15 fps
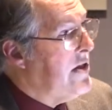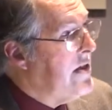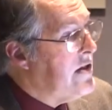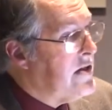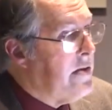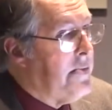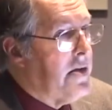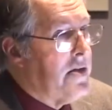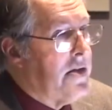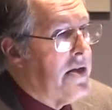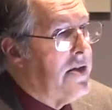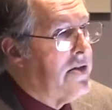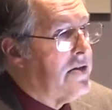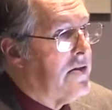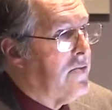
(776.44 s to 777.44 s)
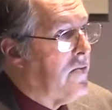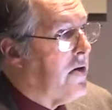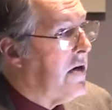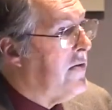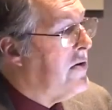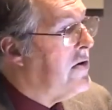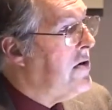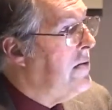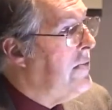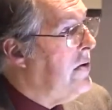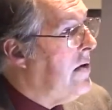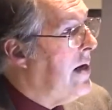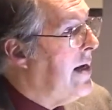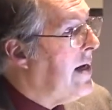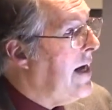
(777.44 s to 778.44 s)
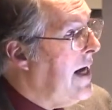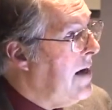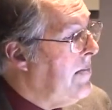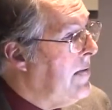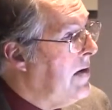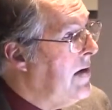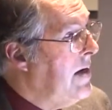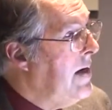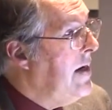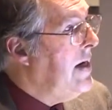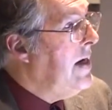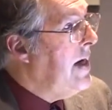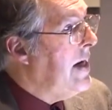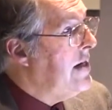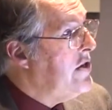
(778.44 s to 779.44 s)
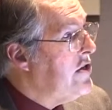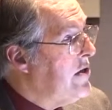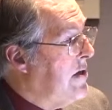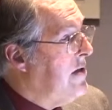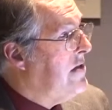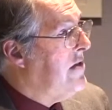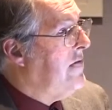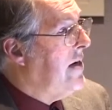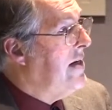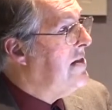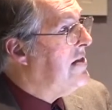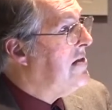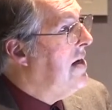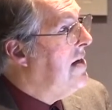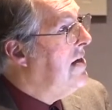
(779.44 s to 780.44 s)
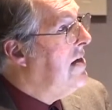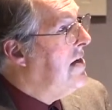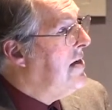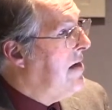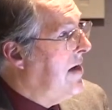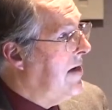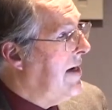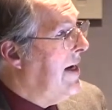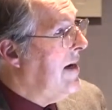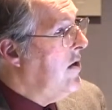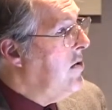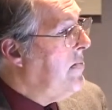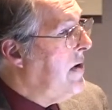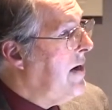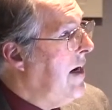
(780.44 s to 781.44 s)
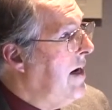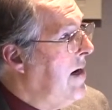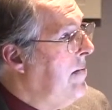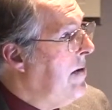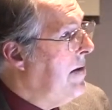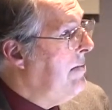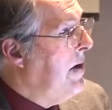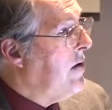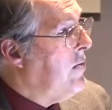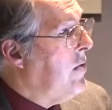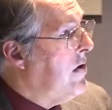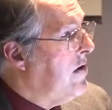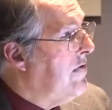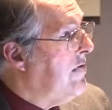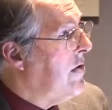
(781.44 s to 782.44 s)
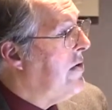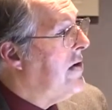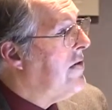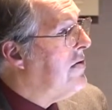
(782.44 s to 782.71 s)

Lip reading: instabilities, whatever term you like, happen, and chunks of ice get lubricated by meltwater flowing